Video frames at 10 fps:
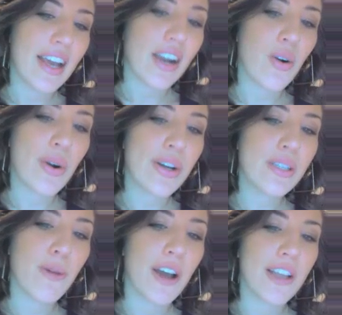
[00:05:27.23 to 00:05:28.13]
that
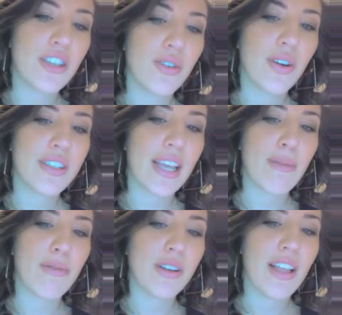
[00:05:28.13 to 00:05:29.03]
correspond to our
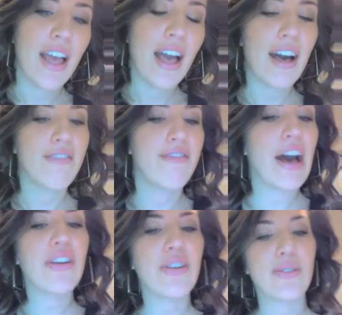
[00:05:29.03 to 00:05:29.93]
table of
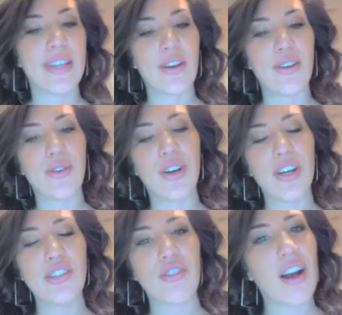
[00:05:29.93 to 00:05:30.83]
values. Now you
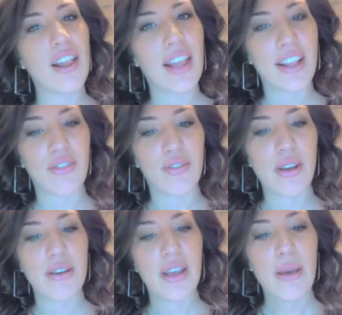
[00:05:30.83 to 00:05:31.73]
could draw a line
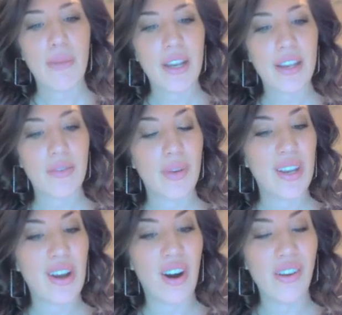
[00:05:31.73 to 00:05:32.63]
through it, but
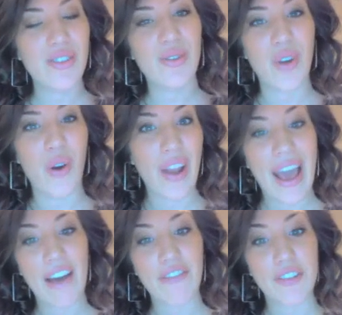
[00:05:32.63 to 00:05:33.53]
we also don't
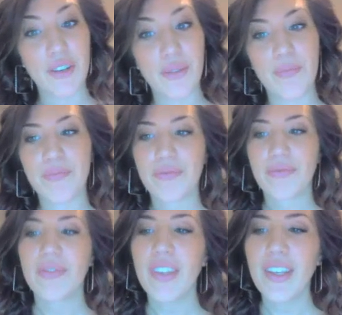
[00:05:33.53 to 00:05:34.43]
have to.
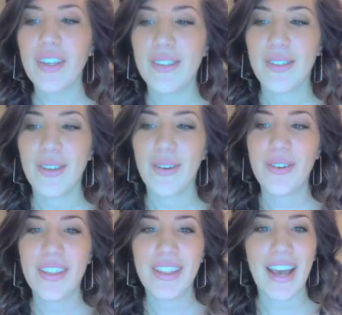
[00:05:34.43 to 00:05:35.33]

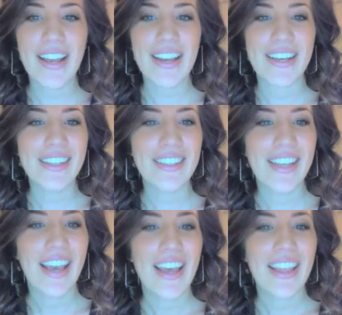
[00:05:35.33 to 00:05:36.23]
So that
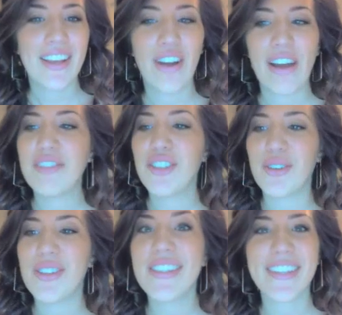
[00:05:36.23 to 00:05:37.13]
is the graph to
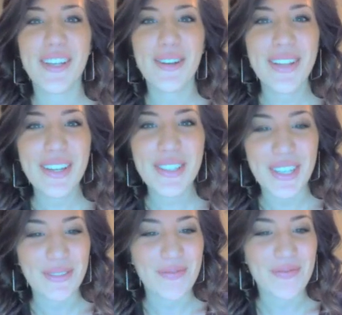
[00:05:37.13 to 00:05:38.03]
show this linear
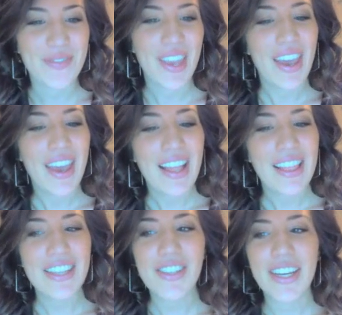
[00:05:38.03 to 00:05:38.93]
relation.
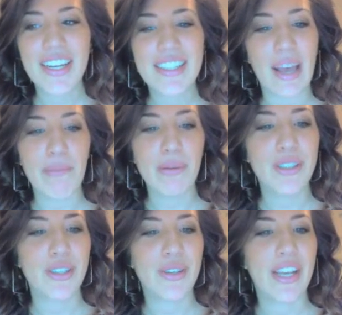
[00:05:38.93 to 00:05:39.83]
Let's look at
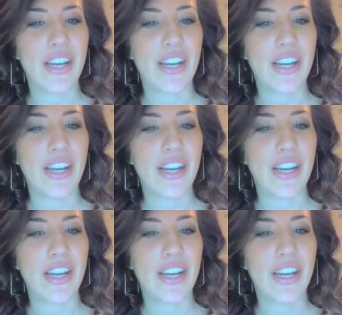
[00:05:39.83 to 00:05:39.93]
example 2